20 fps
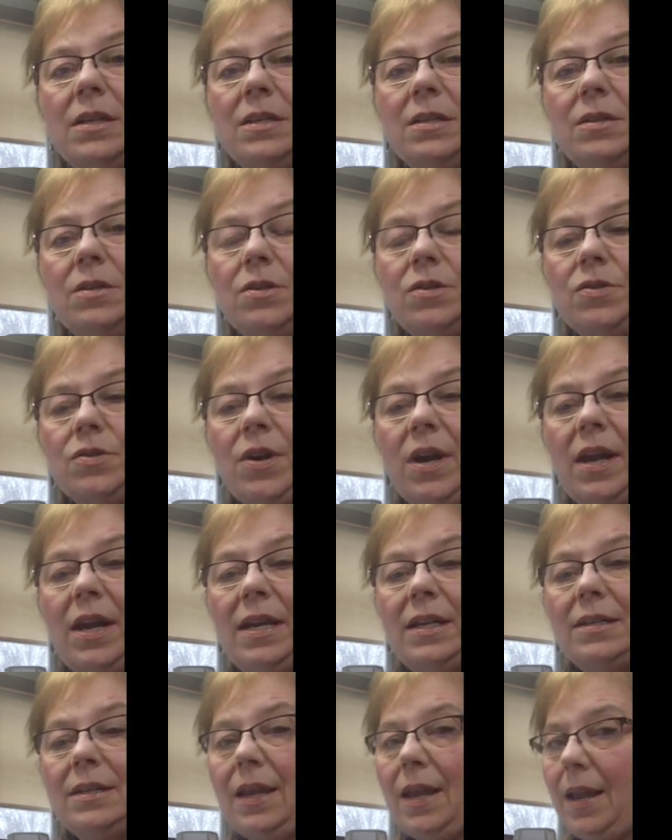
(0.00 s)
nice and
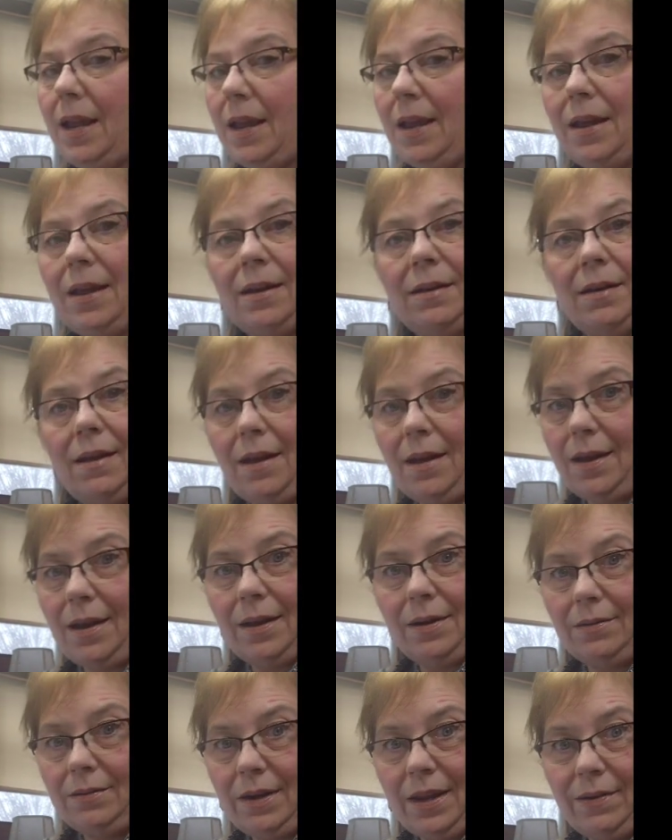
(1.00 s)
straight, and
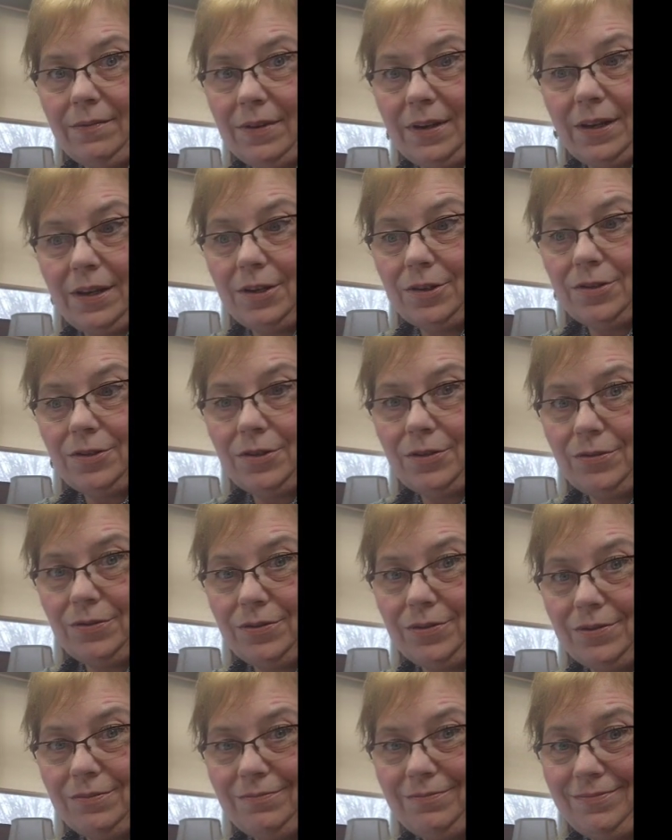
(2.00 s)
I don't have any
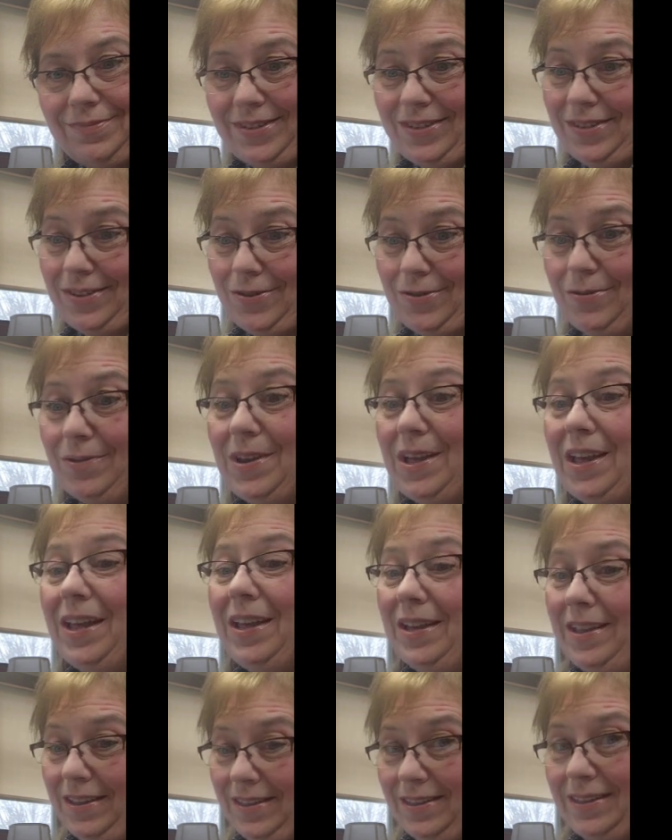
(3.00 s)
issues. So
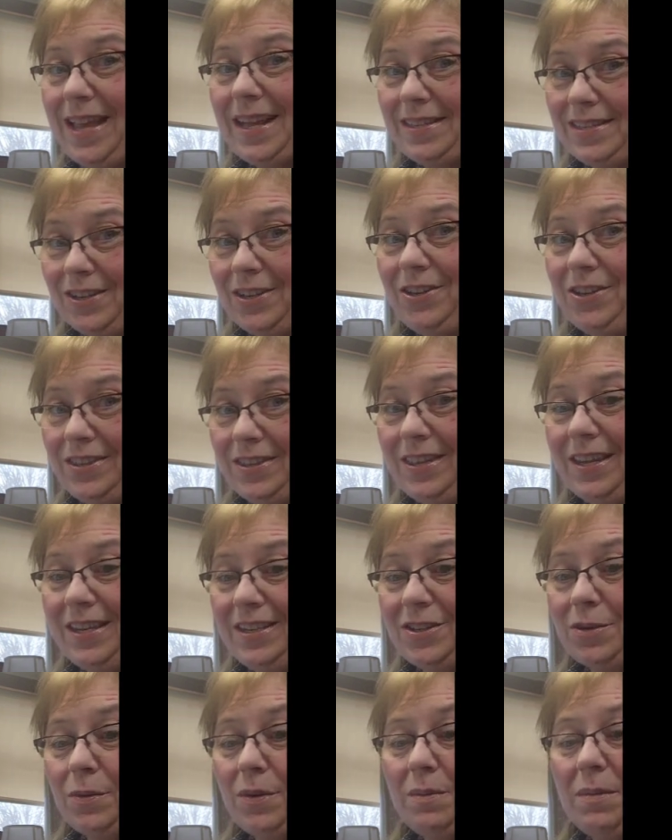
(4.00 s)
that's a good
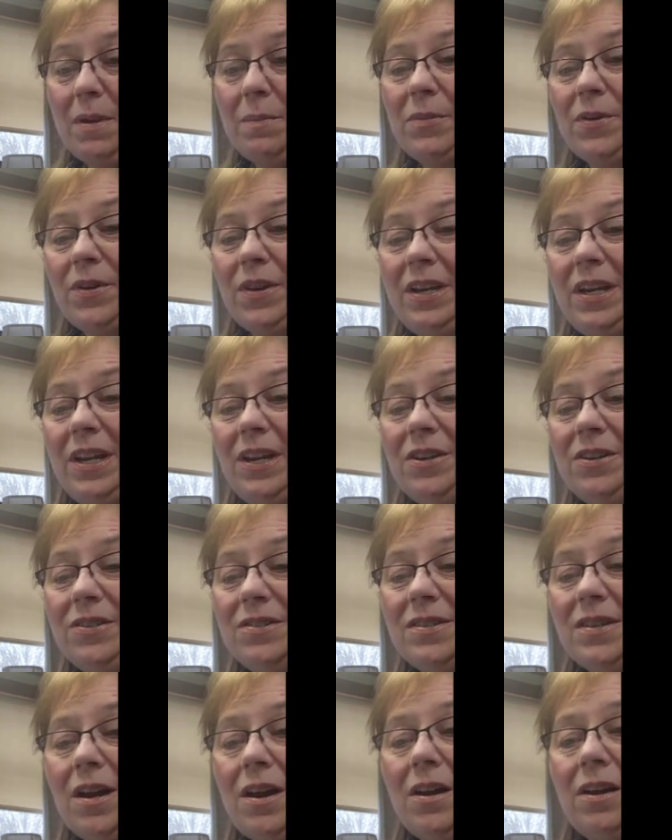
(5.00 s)
thing to remember. And
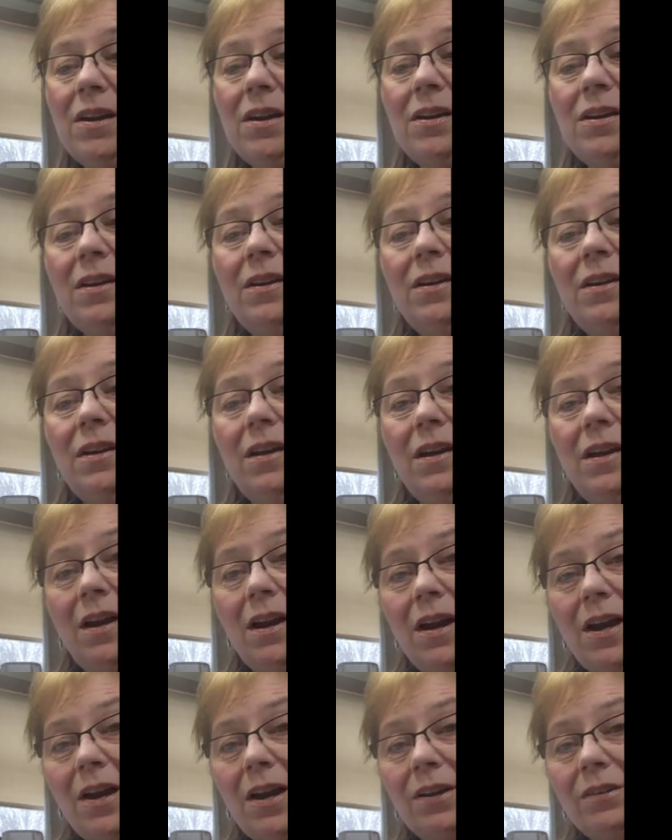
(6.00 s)
here's our
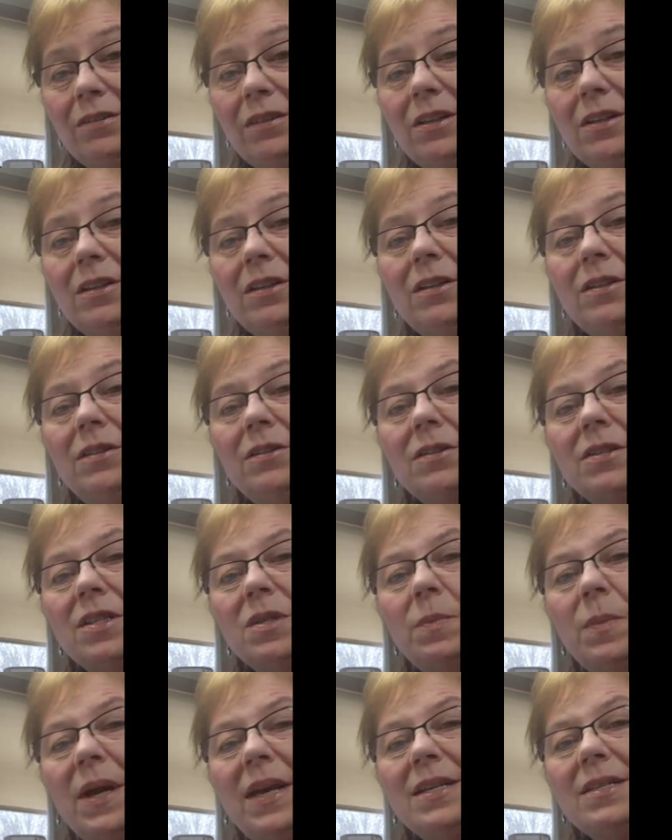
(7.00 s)
little
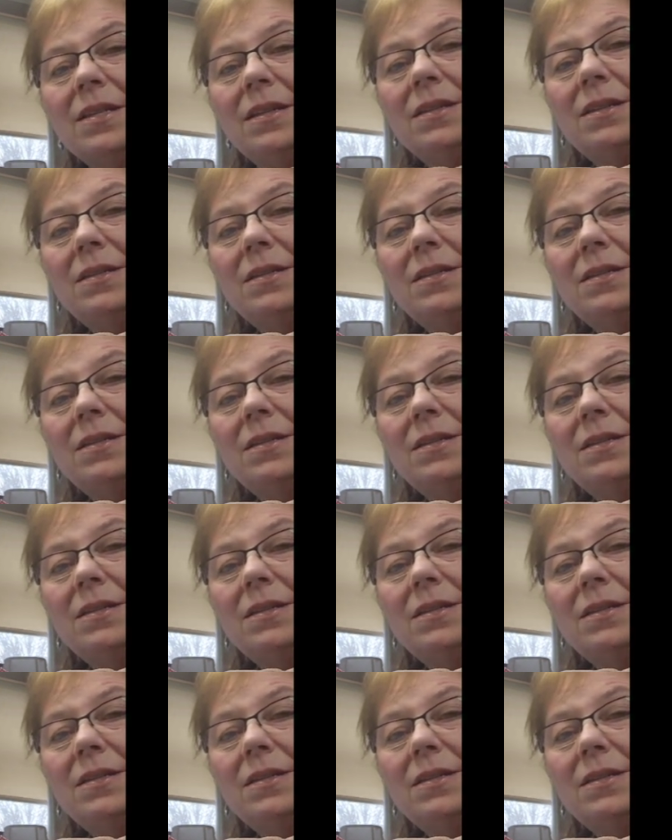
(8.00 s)
space